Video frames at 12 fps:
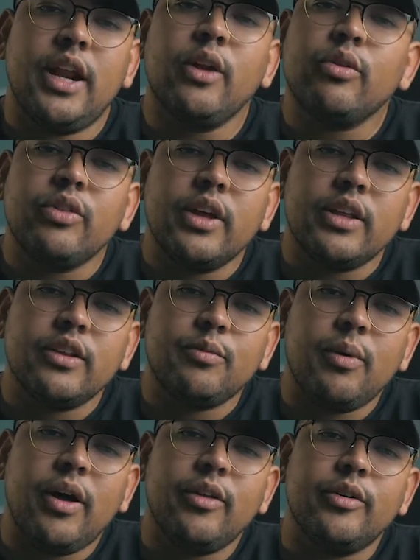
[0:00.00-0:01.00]
I don't think this
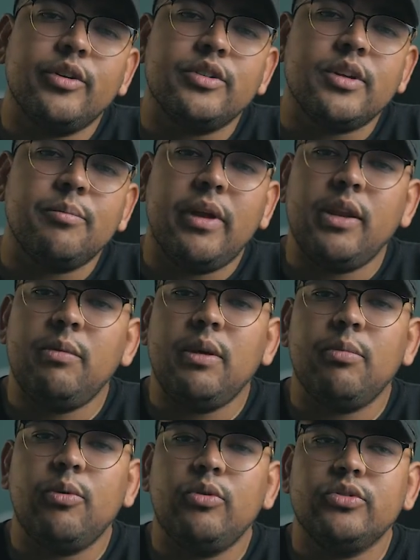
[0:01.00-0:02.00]
bothers many
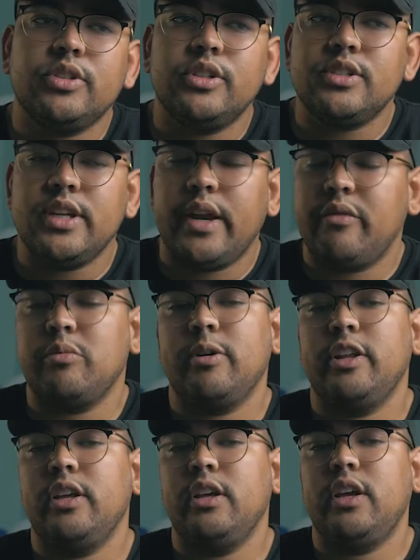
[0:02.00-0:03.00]
people since not
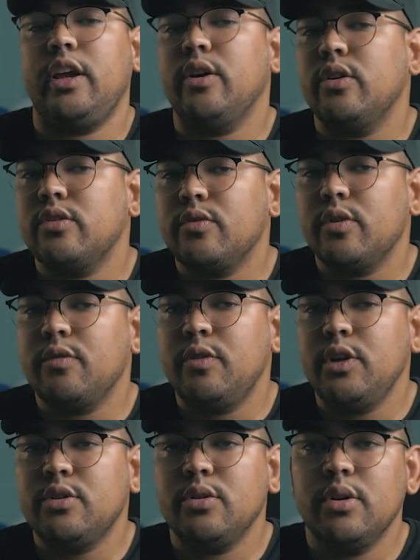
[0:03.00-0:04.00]
everybody cares for the
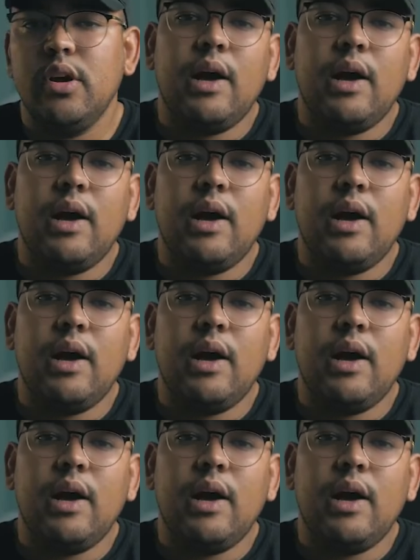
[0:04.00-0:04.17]
feature.